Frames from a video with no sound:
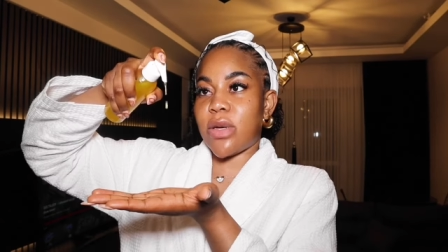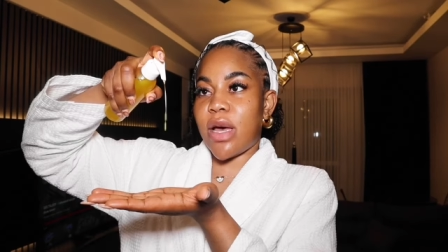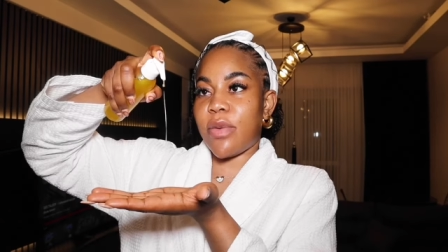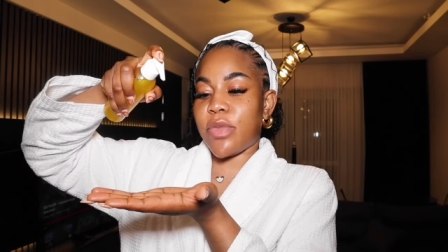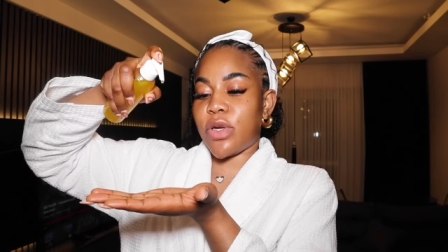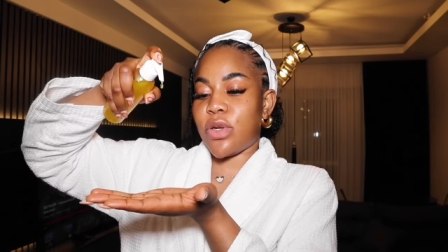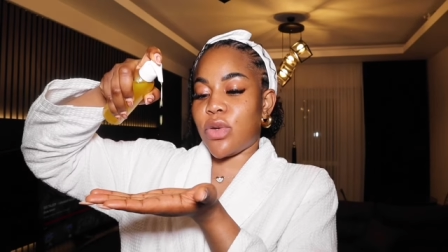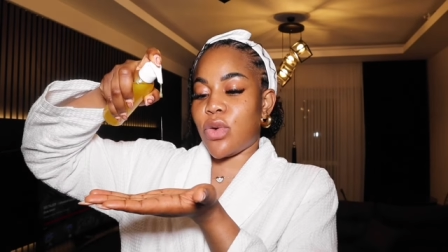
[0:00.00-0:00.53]
I'm
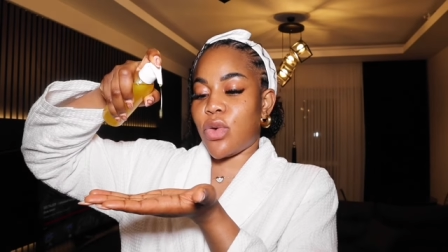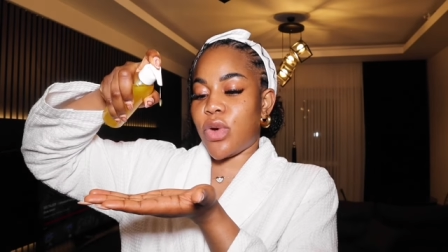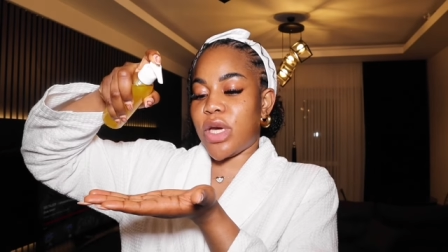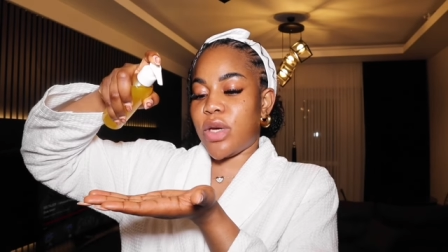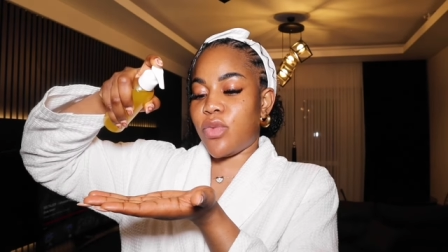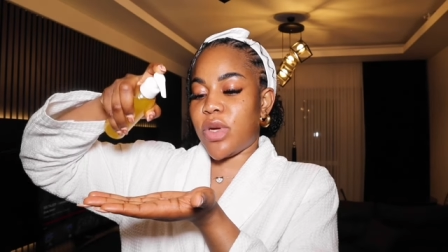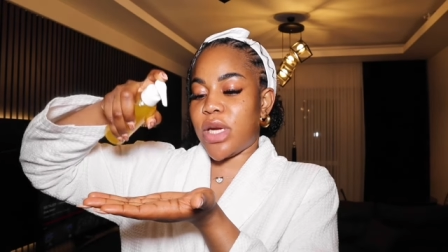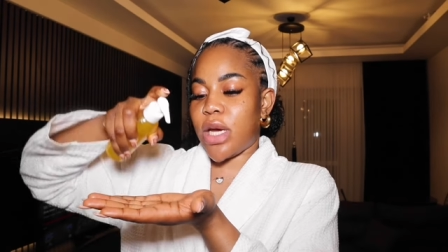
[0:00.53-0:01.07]
going to go
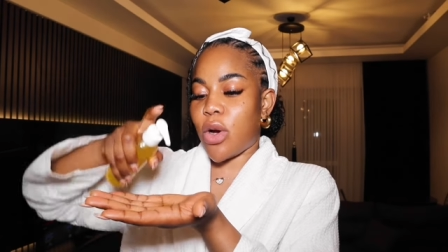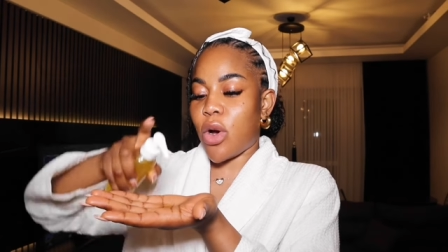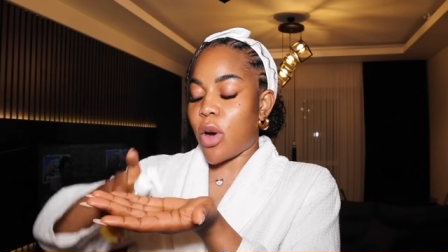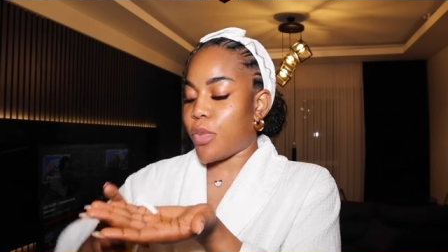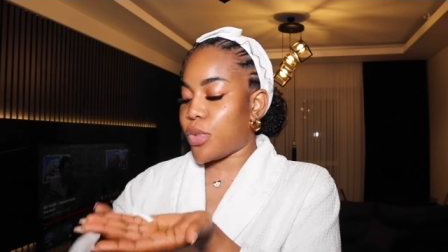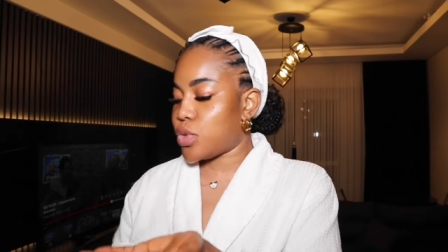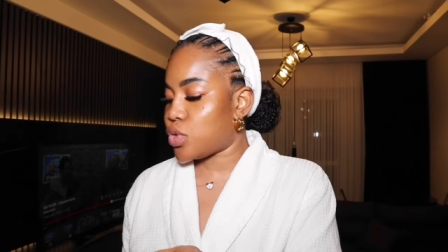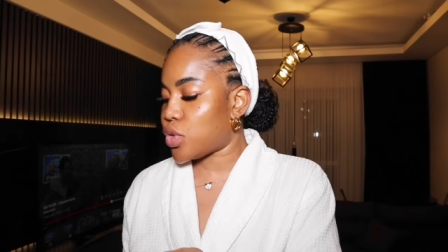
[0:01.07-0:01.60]
in with a
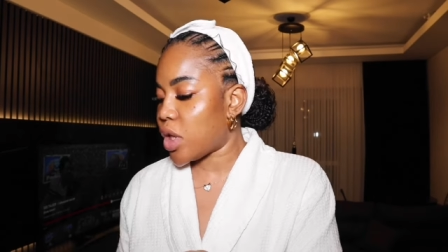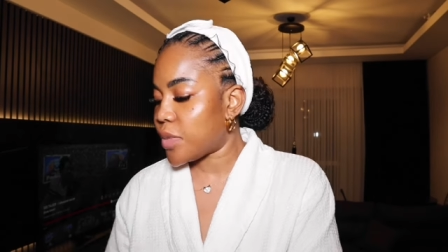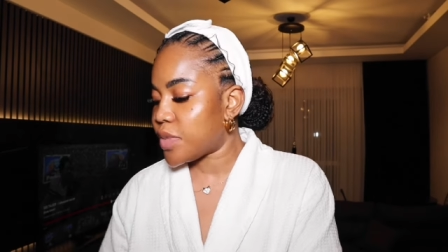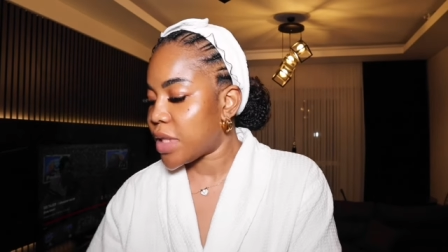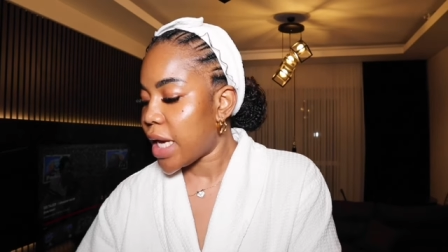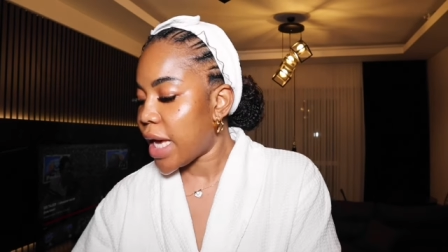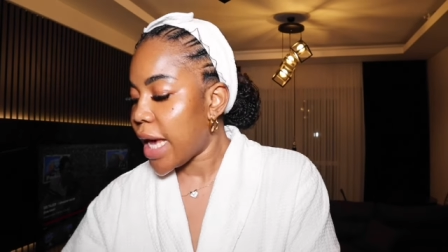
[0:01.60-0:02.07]
couple drops,